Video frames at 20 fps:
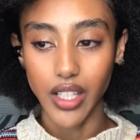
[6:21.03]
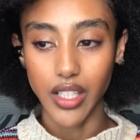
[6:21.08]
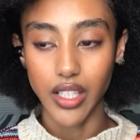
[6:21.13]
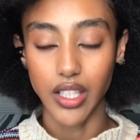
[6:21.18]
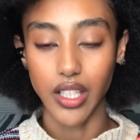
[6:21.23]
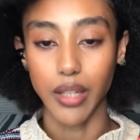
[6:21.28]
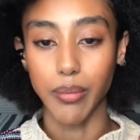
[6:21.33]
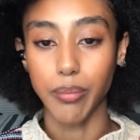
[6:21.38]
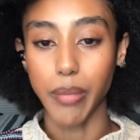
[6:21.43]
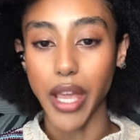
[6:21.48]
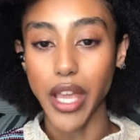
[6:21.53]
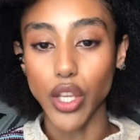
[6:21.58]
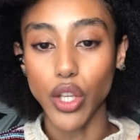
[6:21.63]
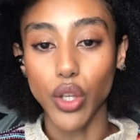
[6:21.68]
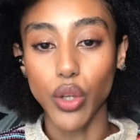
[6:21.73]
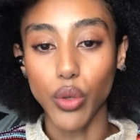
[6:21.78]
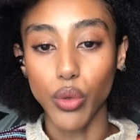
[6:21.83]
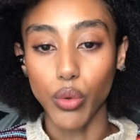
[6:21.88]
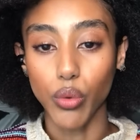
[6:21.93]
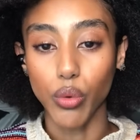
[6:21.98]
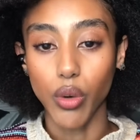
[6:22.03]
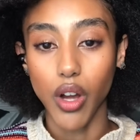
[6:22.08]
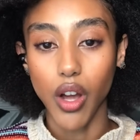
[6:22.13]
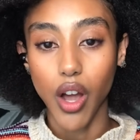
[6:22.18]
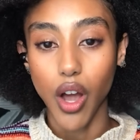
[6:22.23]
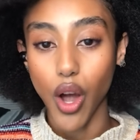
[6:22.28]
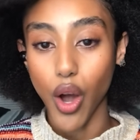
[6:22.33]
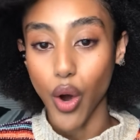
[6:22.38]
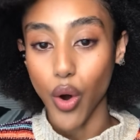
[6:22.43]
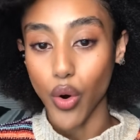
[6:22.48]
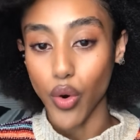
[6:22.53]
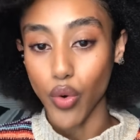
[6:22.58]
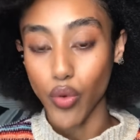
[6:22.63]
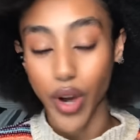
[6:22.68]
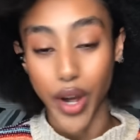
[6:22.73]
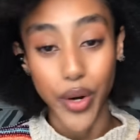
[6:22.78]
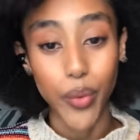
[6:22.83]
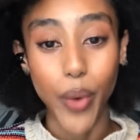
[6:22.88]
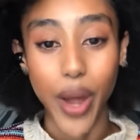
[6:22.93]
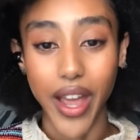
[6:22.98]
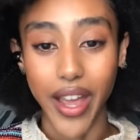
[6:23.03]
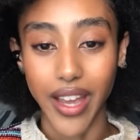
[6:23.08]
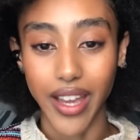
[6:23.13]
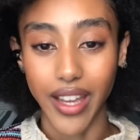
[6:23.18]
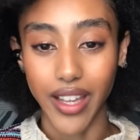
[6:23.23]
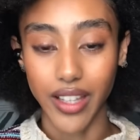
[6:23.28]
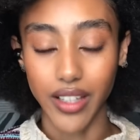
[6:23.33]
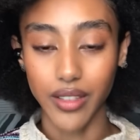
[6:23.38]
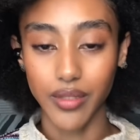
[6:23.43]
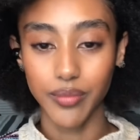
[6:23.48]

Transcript: to make you run away